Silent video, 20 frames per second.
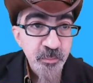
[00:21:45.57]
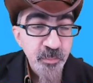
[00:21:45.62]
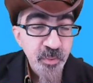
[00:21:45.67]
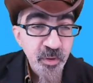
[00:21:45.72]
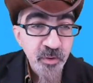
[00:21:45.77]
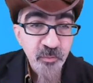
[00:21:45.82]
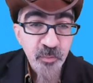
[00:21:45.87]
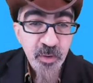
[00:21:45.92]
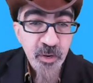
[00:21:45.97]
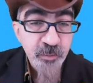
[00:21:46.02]

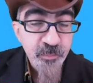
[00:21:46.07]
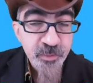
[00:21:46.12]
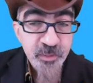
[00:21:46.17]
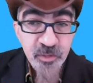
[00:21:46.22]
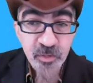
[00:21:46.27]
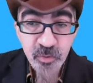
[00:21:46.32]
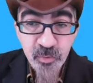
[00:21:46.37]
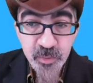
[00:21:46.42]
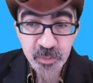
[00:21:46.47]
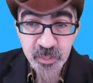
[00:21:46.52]
what I've been
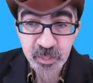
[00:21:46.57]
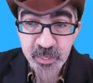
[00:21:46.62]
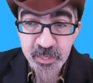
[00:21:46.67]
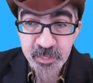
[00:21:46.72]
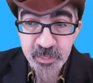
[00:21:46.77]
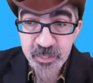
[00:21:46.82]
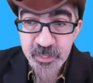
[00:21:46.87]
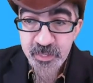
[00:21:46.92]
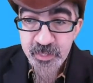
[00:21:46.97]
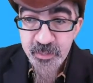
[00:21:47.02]
doing
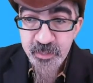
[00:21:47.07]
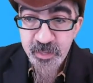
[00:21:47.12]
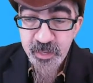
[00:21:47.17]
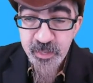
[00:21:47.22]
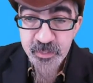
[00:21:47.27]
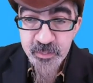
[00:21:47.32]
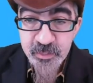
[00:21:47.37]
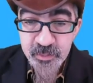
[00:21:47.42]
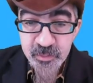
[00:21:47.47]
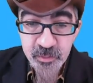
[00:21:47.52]
lately
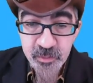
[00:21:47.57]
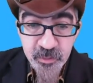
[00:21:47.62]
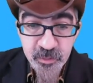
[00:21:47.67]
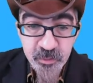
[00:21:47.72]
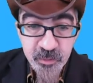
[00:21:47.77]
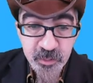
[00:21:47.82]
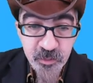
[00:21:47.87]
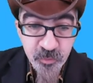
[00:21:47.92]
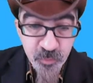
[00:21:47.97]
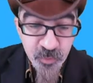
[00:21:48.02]
that
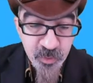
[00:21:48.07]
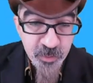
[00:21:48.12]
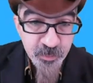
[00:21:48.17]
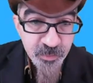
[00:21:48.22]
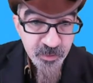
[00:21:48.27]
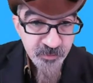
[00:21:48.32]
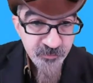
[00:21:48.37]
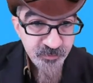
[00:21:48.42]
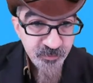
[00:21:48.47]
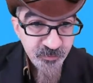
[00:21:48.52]
has really
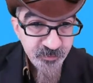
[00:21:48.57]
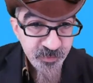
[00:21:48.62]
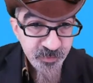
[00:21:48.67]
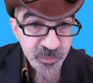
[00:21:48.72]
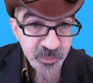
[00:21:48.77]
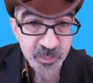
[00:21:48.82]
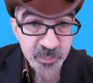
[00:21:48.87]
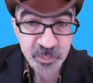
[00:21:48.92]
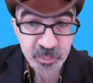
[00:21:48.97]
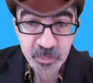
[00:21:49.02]
been
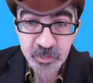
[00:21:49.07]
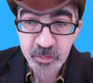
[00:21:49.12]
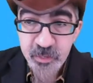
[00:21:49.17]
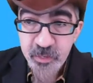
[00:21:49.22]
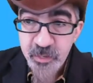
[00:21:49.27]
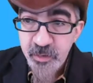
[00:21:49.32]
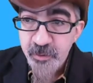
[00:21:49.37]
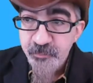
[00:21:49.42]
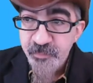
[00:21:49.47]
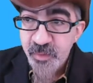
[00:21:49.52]
fulfilling, and
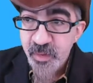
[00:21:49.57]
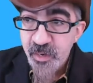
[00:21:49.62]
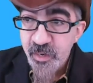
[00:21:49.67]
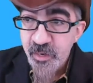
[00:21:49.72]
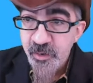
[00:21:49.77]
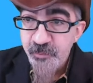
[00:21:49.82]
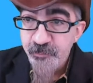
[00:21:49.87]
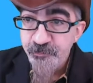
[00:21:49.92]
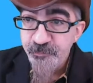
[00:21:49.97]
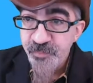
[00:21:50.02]

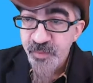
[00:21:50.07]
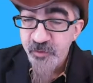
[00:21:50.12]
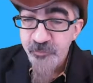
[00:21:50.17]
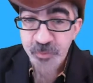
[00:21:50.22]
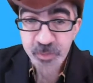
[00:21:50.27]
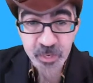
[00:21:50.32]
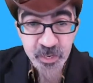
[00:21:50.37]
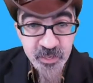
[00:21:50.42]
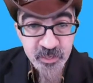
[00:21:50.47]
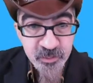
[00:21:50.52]
I've
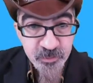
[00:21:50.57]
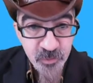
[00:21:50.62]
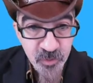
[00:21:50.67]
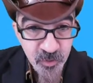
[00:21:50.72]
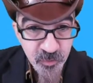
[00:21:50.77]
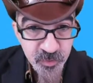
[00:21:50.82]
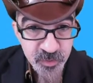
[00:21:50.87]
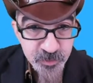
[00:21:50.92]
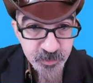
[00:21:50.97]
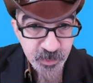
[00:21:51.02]
been getting some
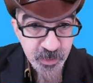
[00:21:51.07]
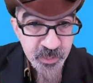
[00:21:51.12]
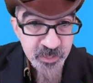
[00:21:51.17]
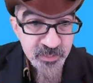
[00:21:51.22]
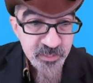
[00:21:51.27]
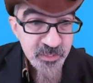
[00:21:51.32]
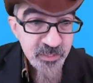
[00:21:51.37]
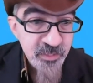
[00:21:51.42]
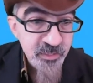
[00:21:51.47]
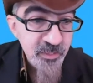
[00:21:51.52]
good
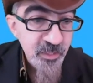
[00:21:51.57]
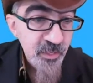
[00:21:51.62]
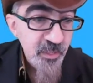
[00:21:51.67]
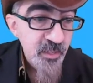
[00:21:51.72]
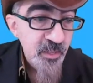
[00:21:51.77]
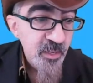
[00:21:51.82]
responses.